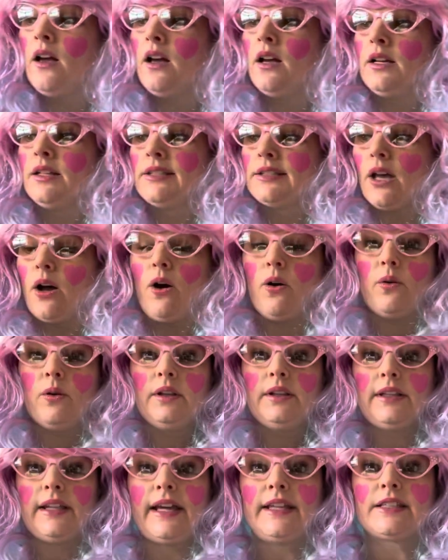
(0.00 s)
So,
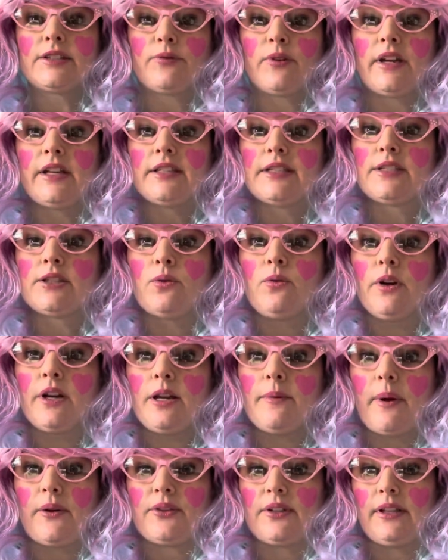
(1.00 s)
let's read a story
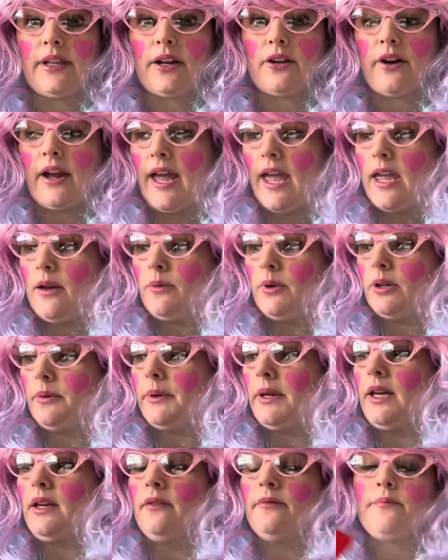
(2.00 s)
about the letter A, will
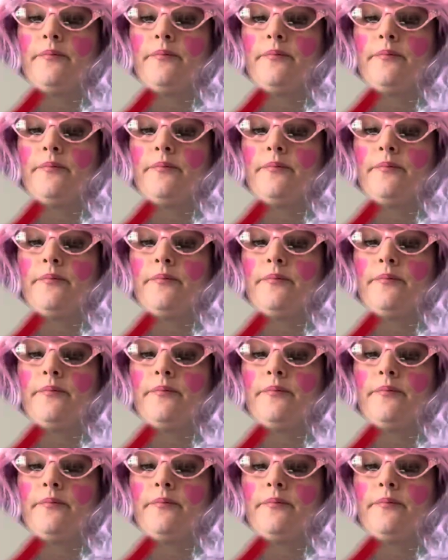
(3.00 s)
we?